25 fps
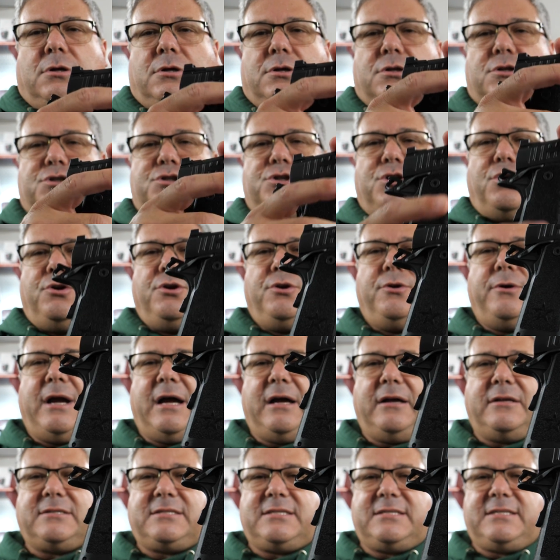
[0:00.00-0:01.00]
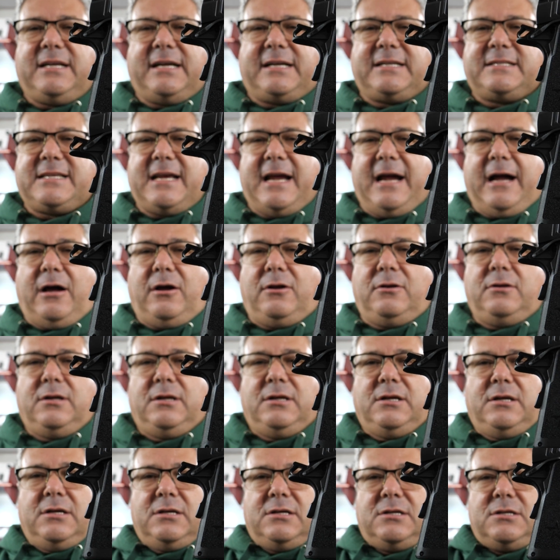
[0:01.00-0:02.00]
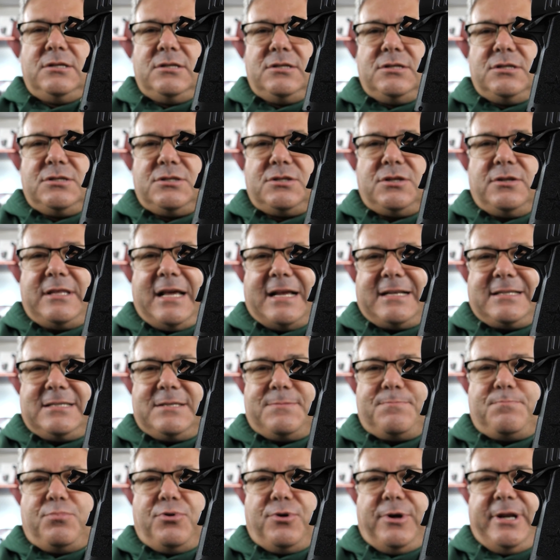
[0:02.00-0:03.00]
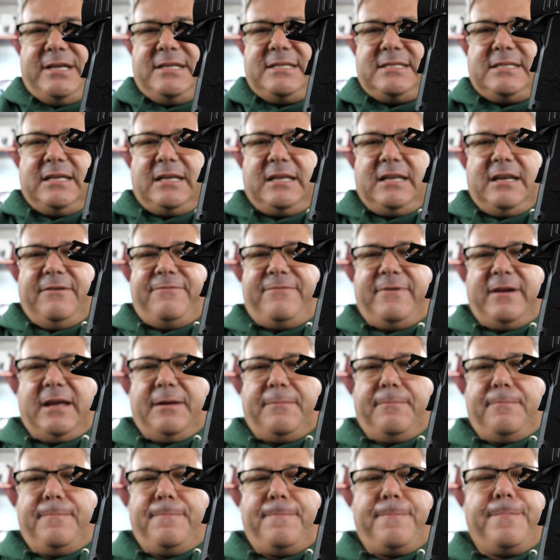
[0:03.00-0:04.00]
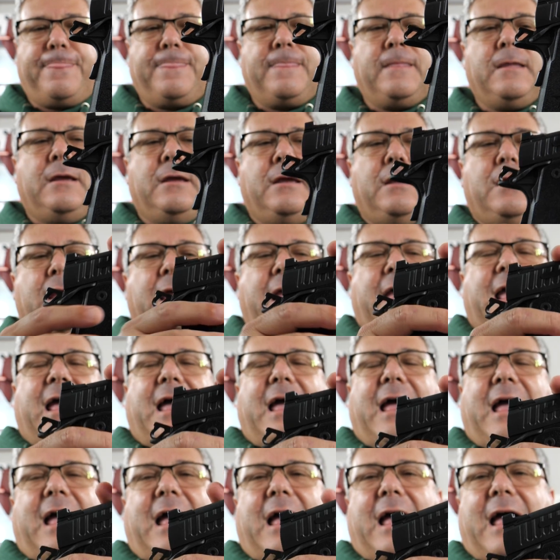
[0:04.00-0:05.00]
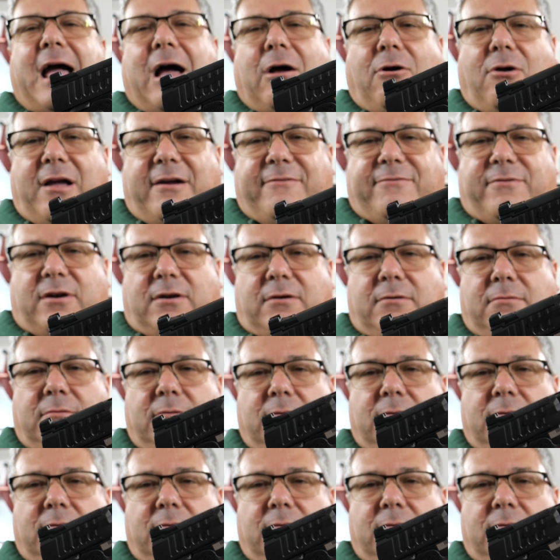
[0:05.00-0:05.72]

show you how it sticks out. So that's pretty significant. However,